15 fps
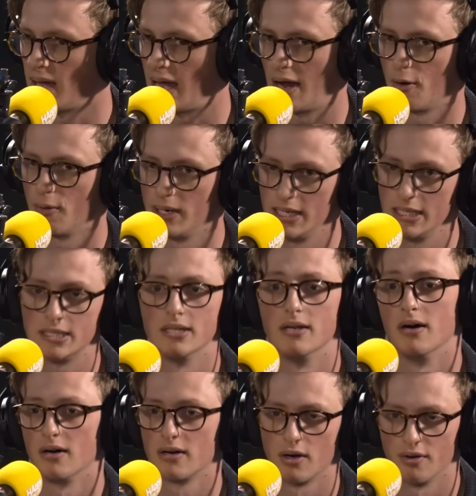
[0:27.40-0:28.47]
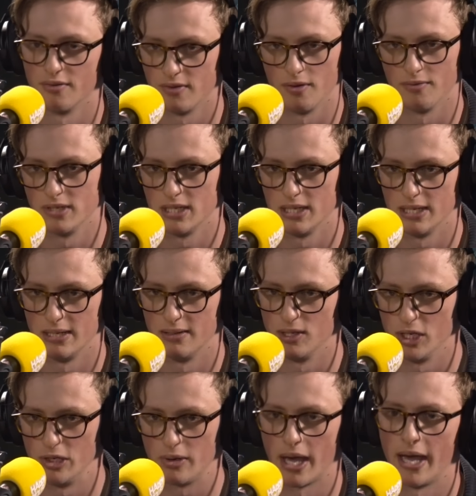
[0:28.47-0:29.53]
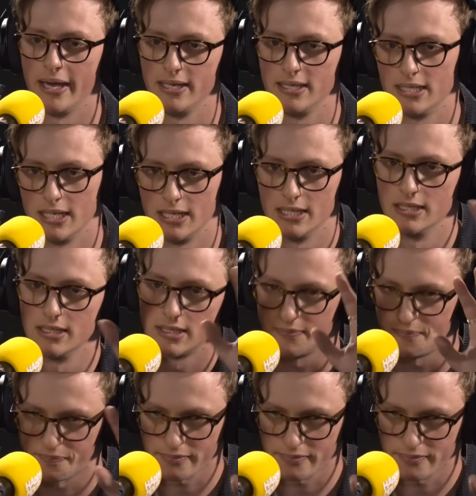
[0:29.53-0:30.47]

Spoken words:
Harrow and Eton are kind of obviously in the UK seen as.